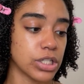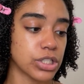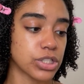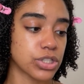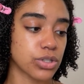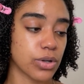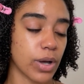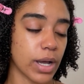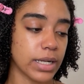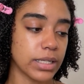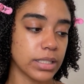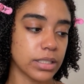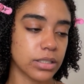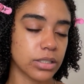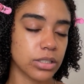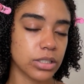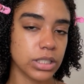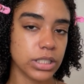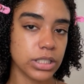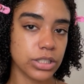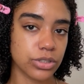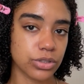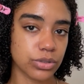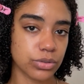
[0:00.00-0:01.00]
So I
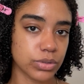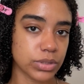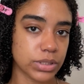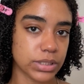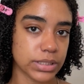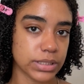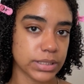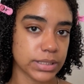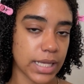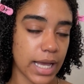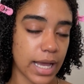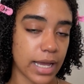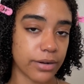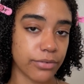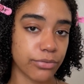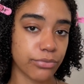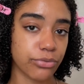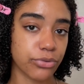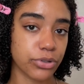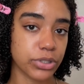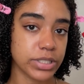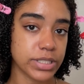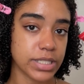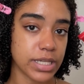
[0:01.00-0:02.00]
literally use this
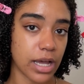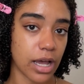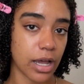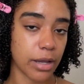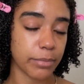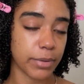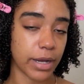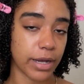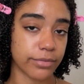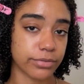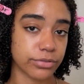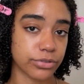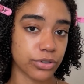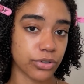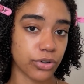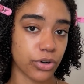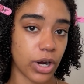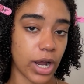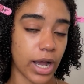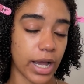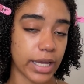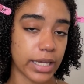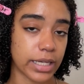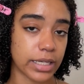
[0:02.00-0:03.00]
every time after
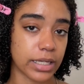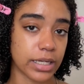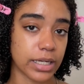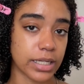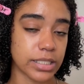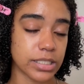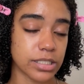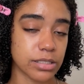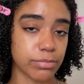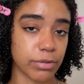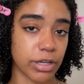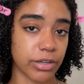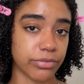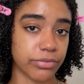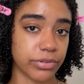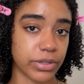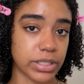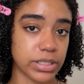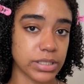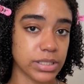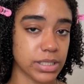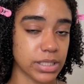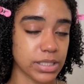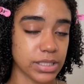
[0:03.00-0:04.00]
I cleanse my
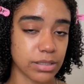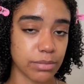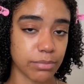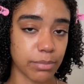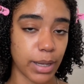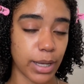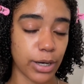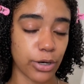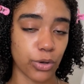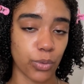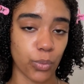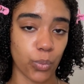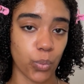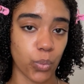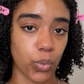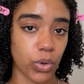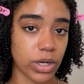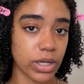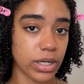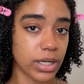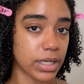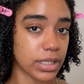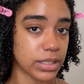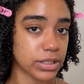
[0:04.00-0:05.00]
face. Doesn't matter
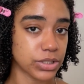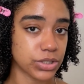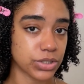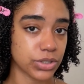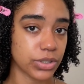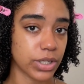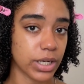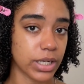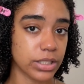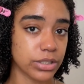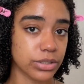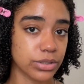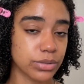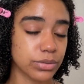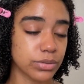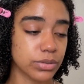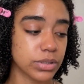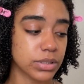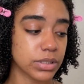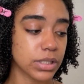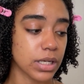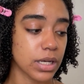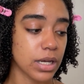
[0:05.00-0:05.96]
what cleanser I use.